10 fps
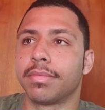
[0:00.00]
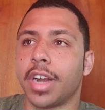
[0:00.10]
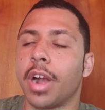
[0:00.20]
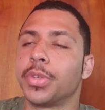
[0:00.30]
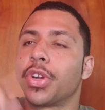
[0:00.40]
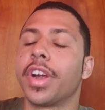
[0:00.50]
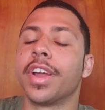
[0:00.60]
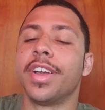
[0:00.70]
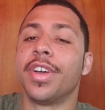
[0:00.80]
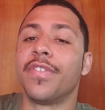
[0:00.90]
Or I'm
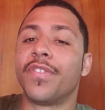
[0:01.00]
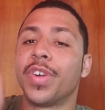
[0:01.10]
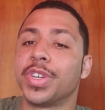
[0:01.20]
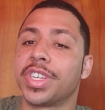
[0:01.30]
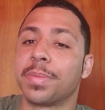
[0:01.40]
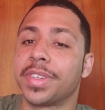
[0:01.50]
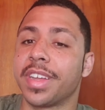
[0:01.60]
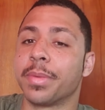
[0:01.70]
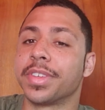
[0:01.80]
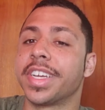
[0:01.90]
sorry, first step
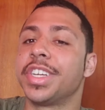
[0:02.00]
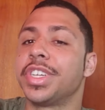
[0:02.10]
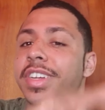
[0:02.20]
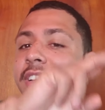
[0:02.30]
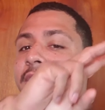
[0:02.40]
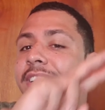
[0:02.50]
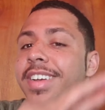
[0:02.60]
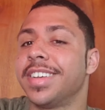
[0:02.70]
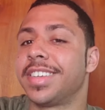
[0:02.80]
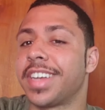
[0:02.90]
stabilization,
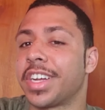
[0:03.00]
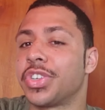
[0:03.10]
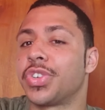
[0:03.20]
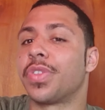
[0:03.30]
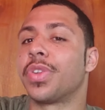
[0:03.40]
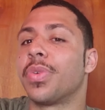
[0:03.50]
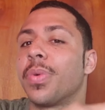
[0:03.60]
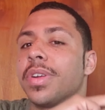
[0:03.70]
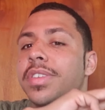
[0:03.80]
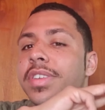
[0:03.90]
second strength
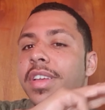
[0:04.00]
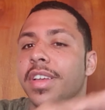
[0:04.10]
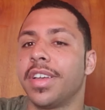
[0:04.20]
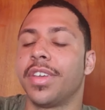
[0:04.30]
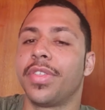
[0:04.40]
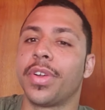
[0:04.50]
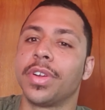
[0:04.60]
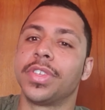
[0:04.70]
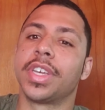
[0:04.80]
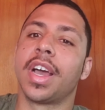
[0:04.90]
endurance,
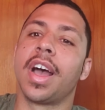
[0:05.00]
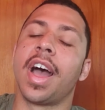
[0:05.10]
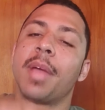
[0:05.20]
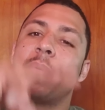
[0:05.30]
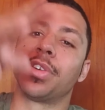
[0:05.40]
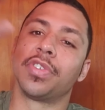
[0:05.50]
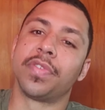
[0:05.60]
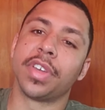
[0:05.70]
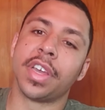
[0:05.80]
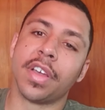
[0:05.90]
third's
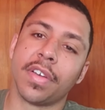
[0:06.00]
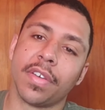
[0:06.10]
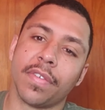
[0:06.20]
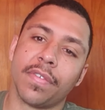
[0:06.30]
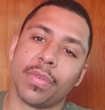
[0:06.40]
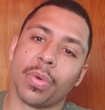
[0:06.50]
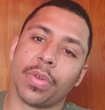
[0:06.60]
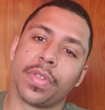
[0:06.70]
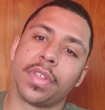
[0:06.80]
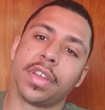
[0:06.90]
hypertrophy,
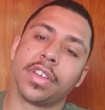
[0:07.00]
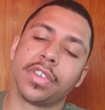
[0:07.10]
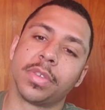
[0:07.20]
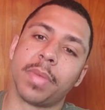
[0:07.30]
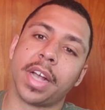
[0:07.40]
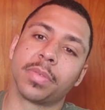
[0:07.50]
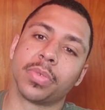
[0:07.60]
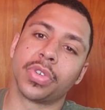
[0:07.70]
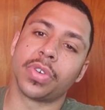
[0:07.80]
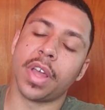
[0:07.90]
4th is
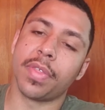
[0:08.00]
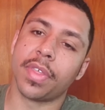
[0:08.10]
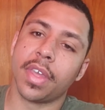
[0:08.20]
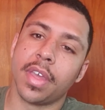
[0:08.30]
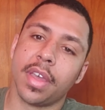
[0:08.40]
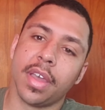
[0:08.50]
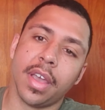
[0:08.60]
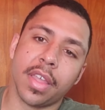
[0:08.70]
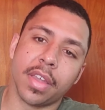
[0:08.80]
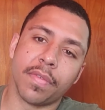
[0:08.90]
maximal strength,
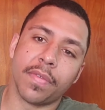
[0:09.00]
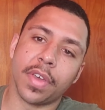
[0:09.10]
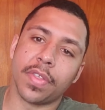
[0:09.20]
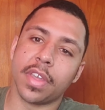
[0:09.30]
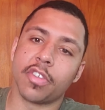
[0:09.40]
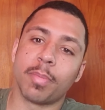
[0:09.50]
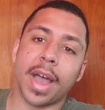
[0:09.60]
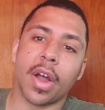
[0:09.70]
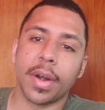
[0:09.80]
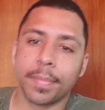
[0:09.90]
and then 5th is
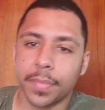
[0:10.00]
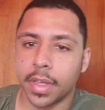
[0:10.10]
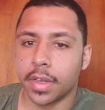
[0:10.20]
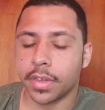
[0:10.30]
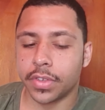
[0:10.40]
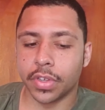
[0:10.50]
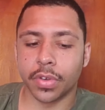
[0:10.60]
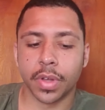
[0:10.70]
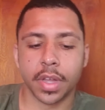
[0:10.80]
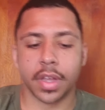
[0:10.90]
power. So